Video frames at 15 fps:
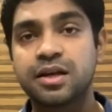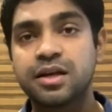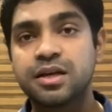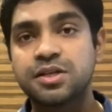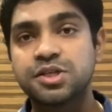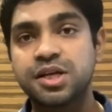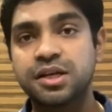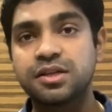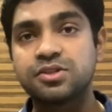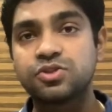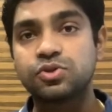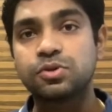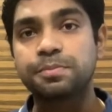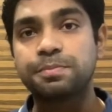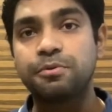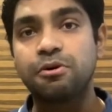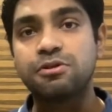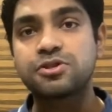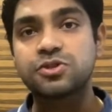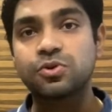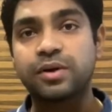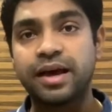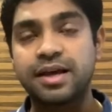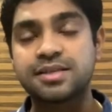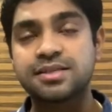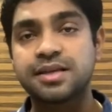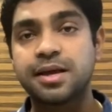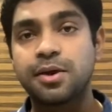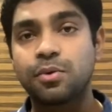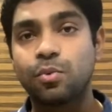Chicken soup also
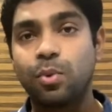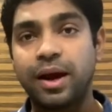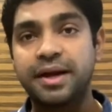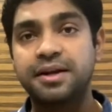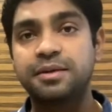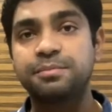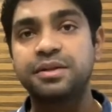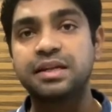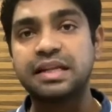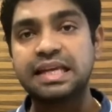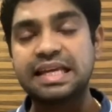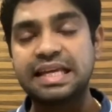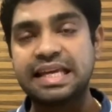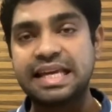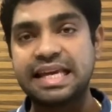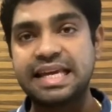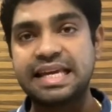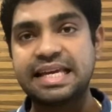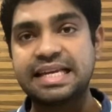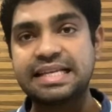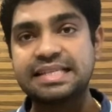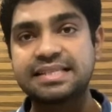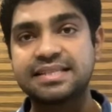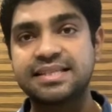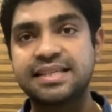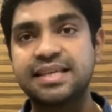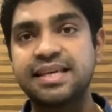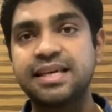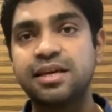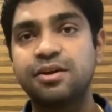has vitamin A,
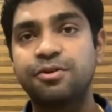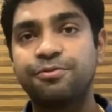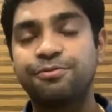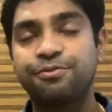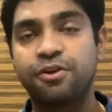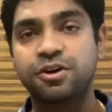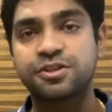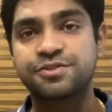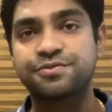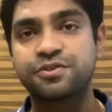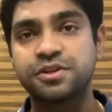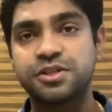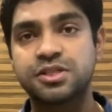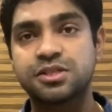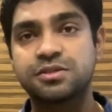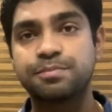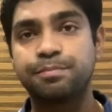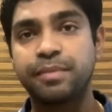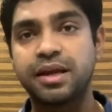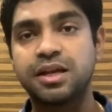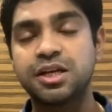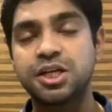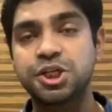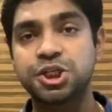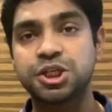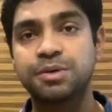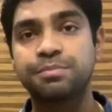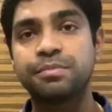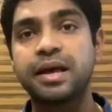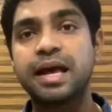C, phosphorus,
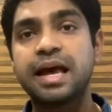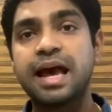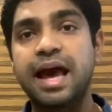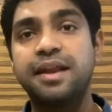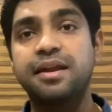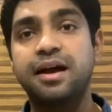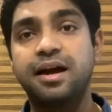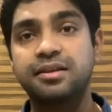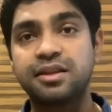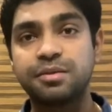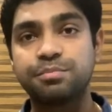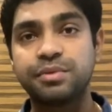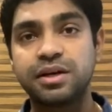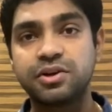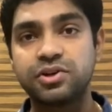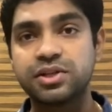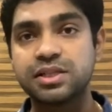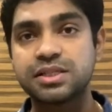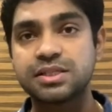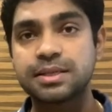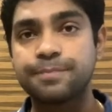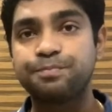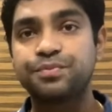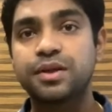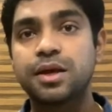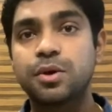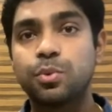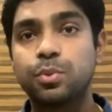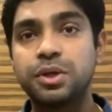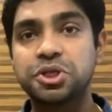magnesium, and other minerals
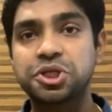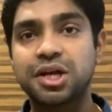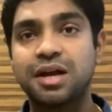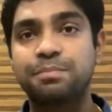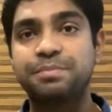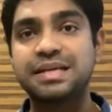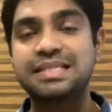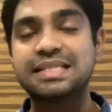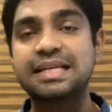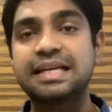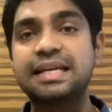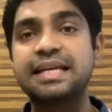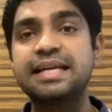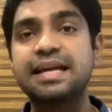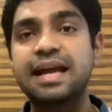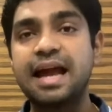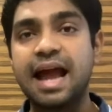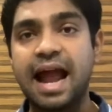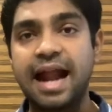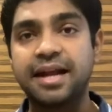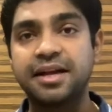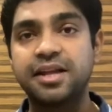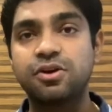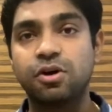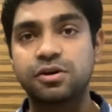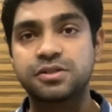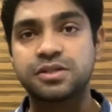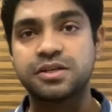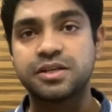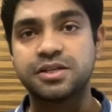which are basically
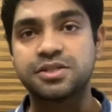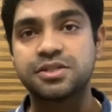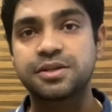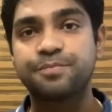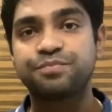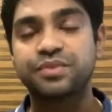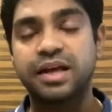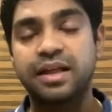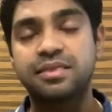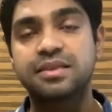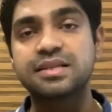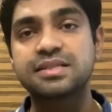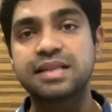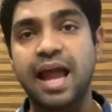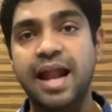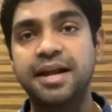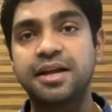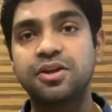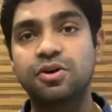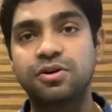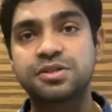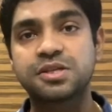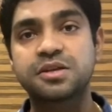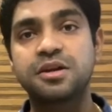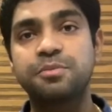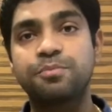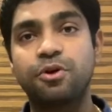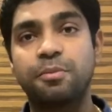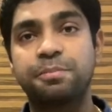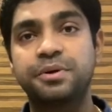antioxidants. And this antioxidant
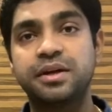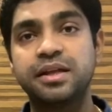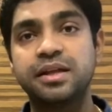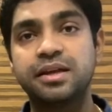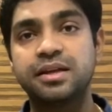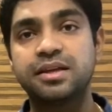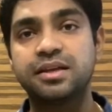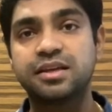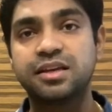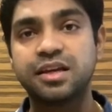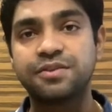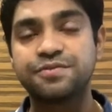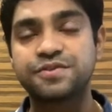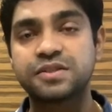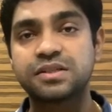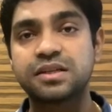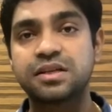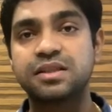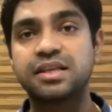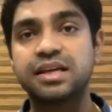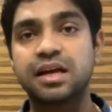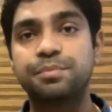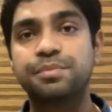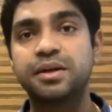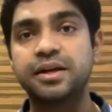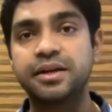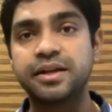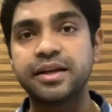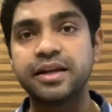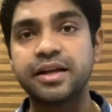property gives the
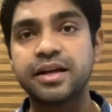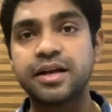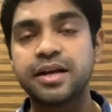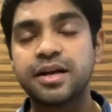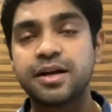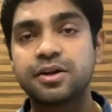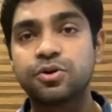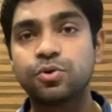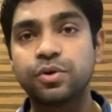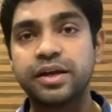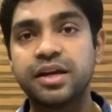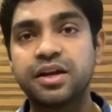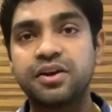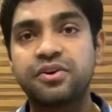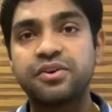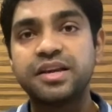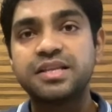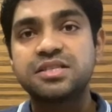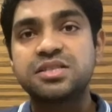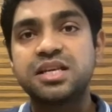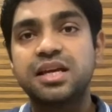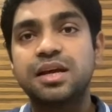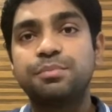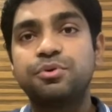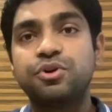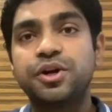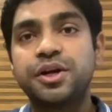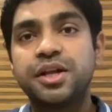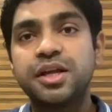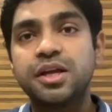ability to increase the
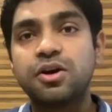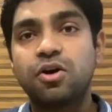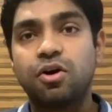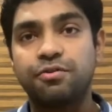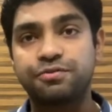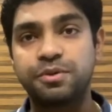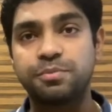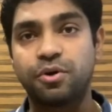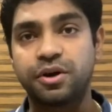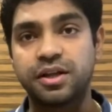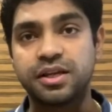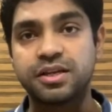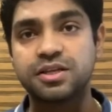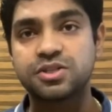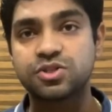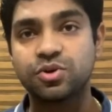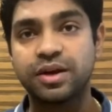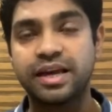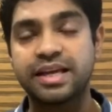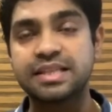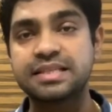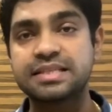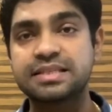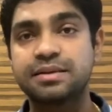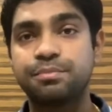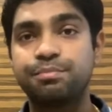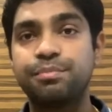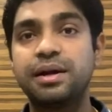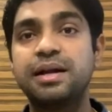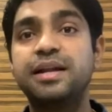immunity of the body. So hence,
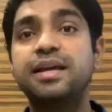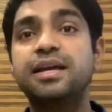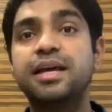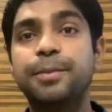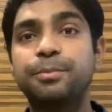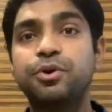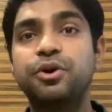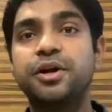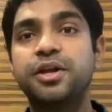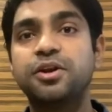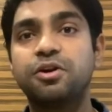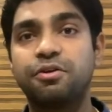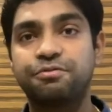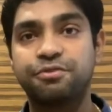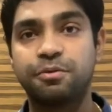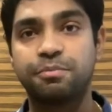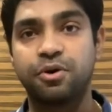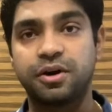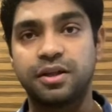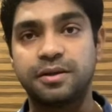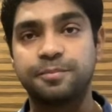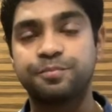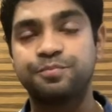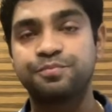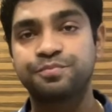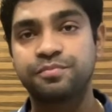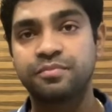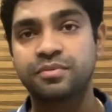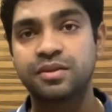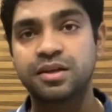building immunity of your body.
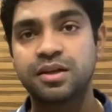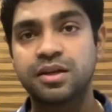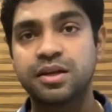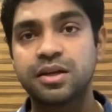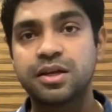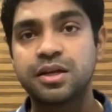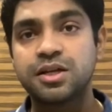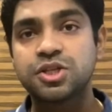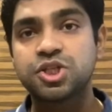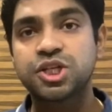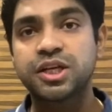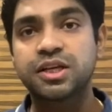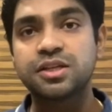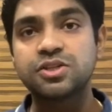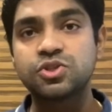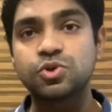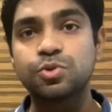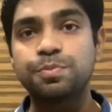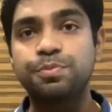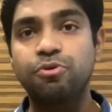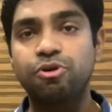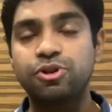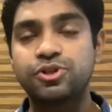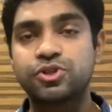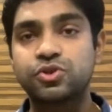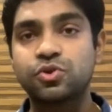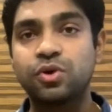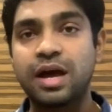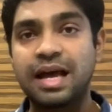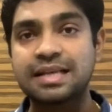Chicken soup
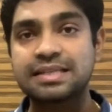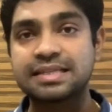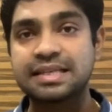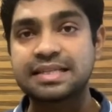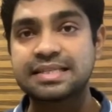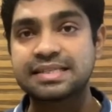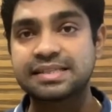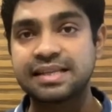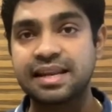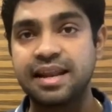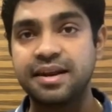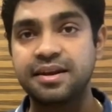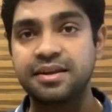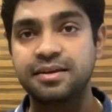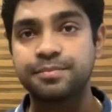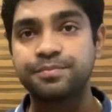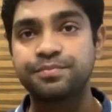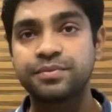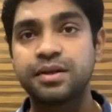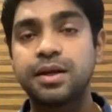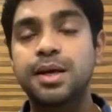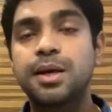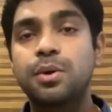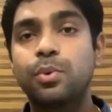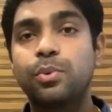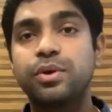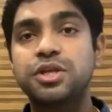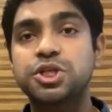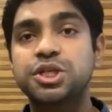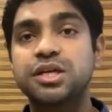also has selenium,
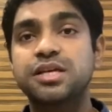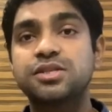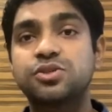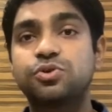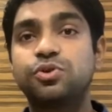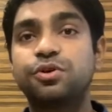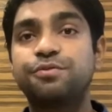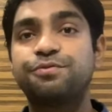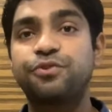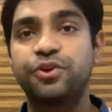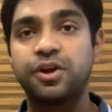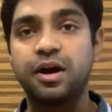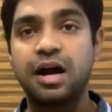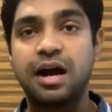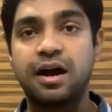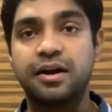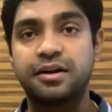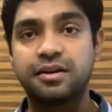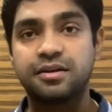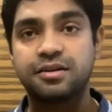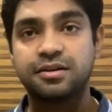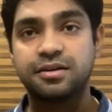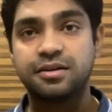which is good for your heart.